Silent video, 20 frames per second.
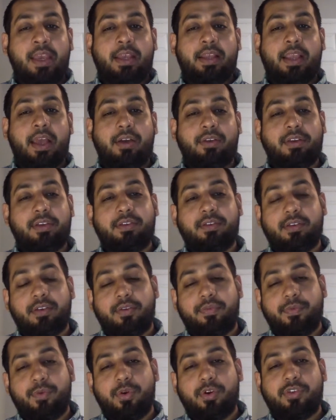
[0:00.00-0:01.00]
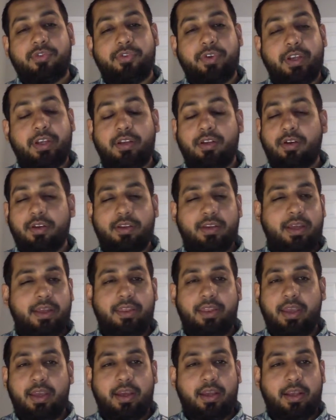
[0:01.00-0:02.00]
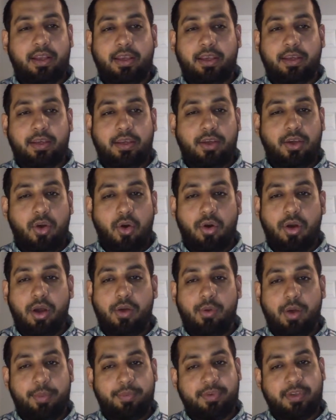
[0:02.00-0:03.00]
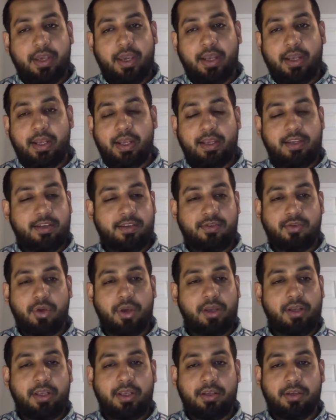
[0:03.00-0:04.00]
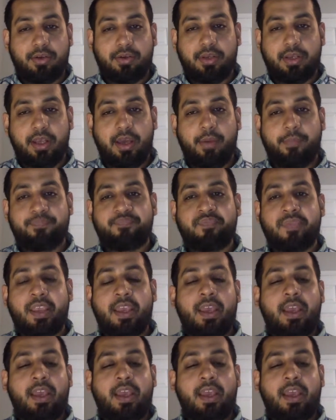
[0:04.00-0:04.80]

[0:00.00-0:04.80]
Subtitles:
Now, this is, of course, written on, I think, a yoga website, and I just quickly looked it up.